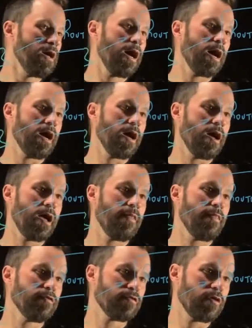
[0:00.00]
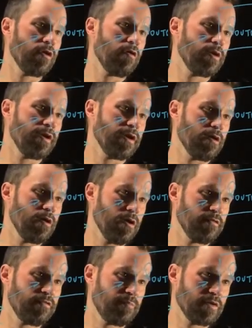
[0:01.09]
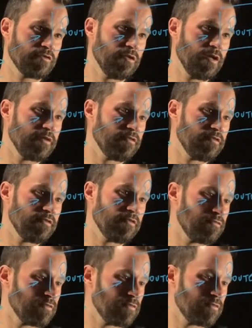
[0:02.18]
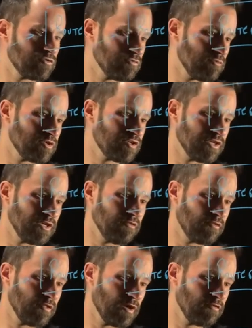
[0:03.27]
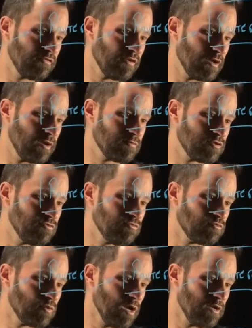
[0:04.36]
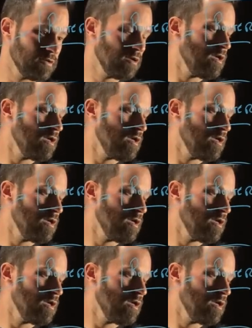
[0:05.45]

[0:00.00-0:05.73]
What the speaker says: and those are all running on specialized virtual machines that are set up to run